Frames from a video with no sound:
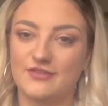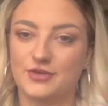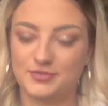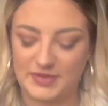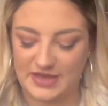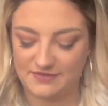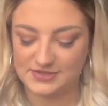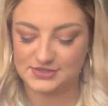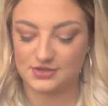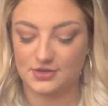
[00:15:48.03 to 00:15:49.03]
of
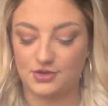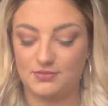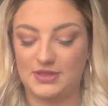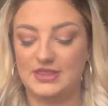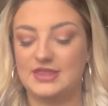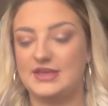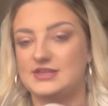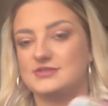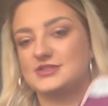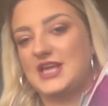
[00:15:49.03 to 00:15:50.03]
godparents got me this